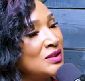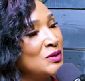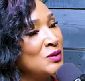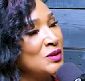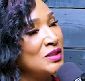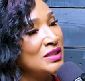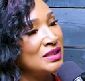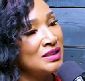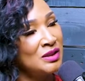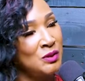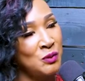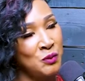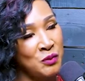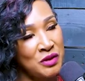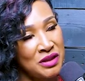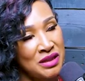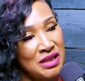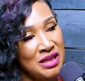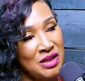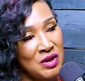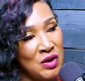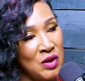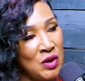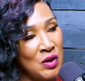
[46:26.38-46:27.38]
dealing with
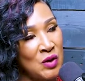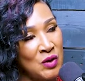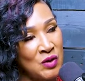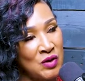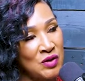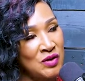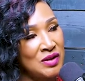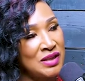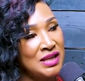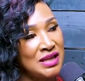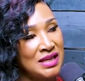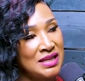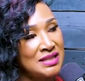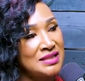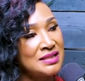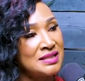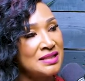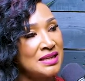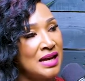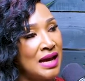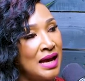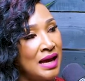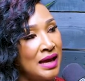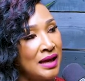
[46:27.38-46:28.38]
that hurt on the
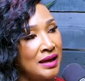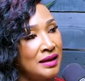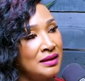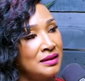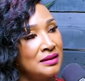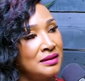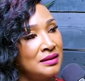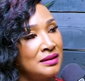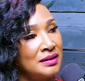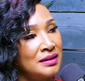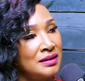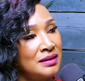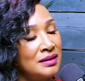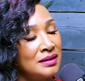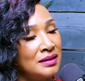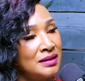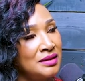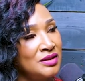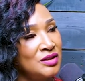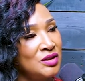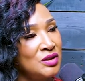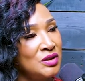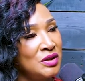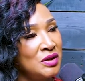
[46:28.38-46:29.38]
inside.
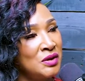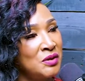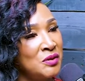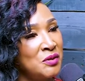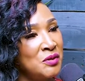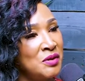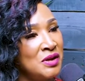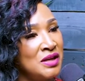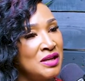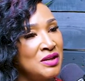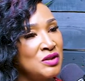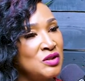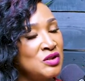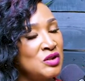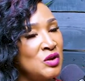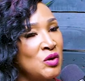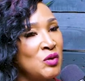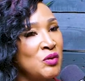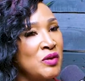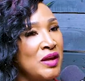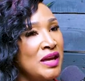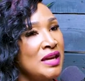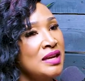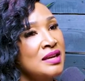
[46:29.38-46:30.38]
You know, so
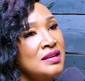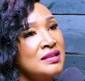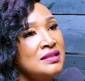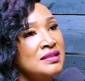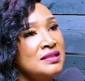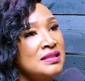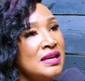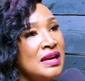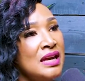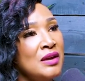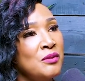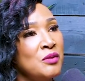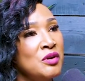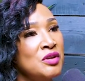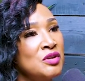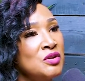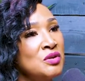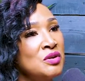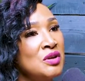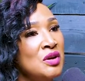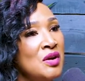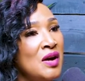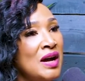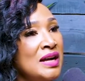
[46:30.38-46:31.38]
they can say, well, you
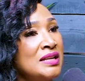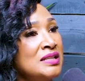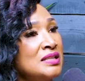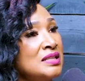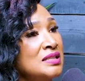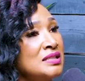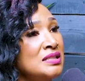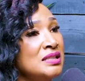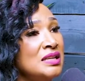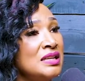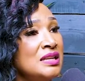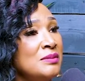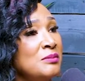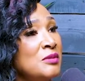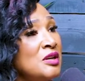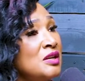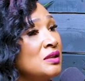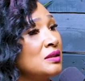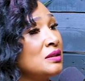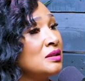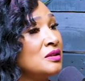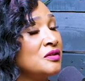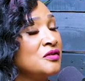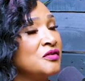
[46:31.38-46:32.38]
know, I just need me a
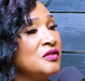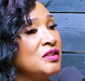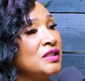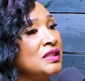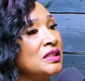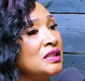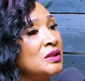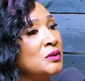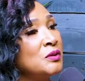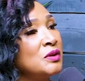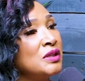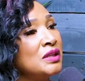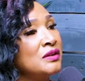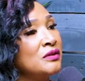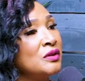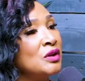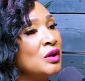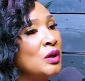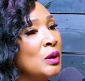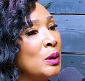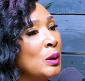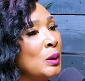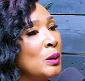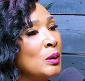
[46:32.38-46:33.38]
little fun or whatever.
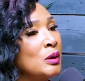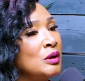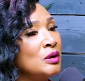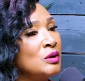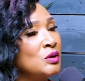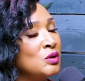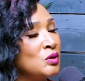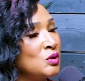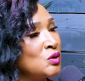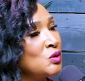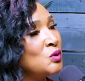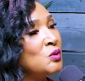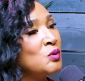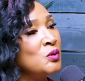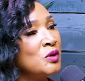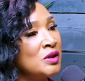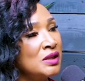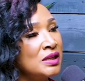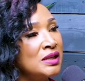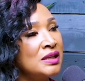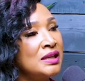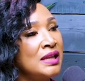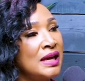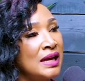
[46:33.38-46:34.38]
Do you
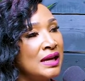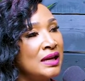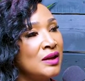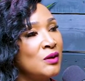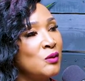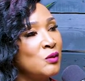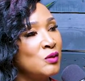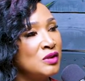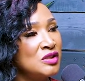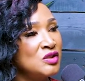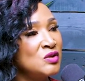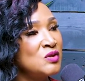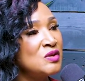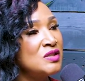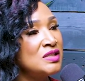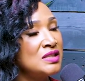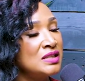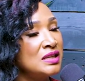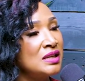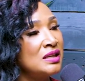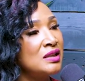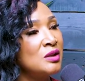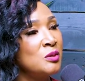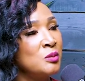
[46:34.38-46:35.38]
really like what you
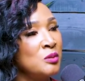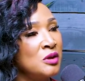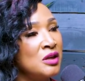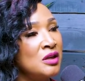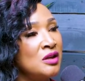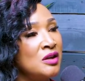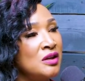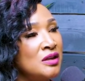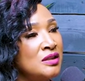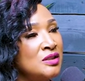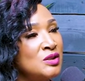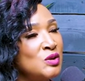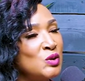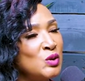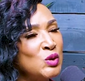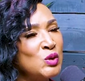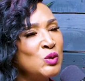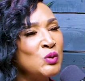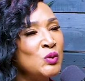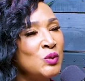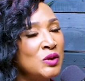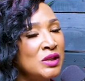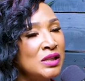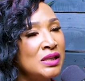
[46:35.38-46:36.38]
see in the mirror? Do you
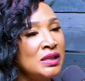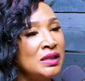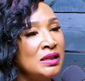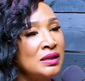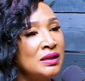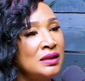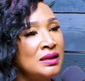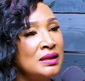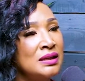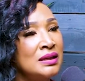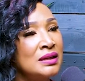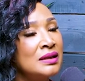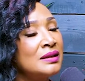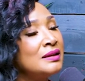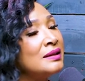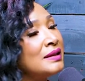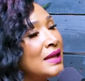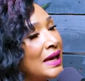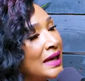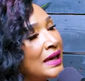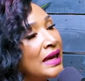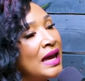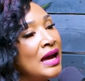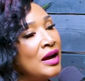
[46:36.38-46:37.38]
really
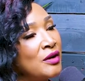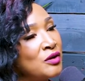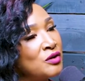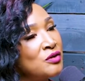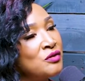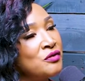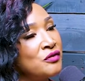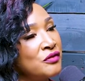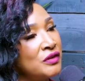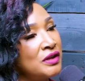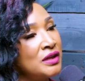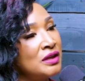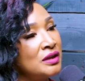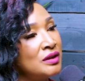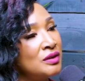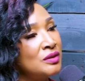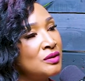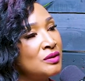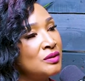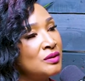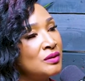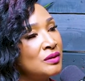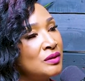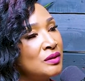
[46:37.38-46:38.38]
like how you
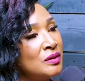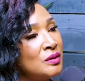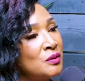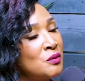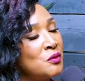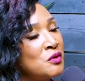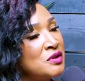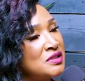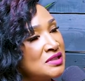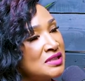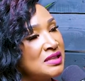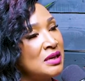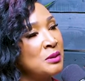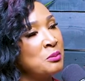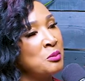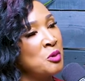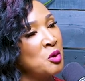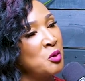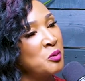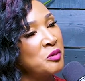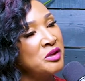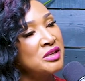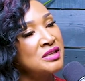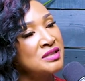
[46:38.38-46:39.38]
feel once that
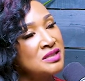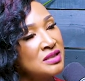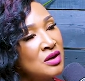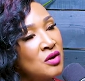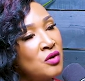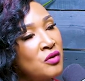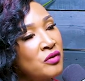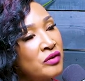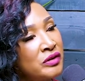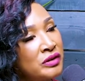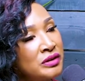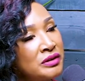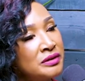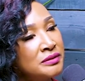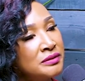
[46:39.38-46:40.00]
moment is over?